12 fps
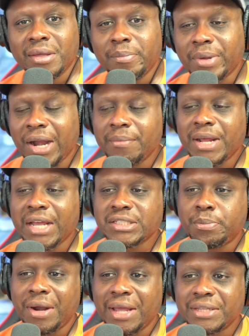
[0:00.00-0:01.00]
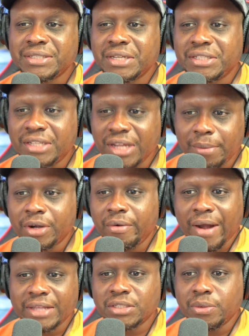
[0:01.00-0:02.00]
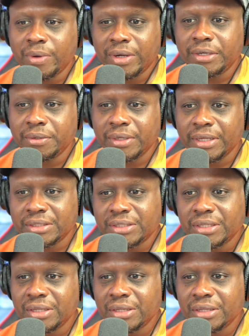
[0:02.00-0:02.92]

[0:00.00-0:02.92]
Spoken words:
But I'm not surprised that Democrats want to do this.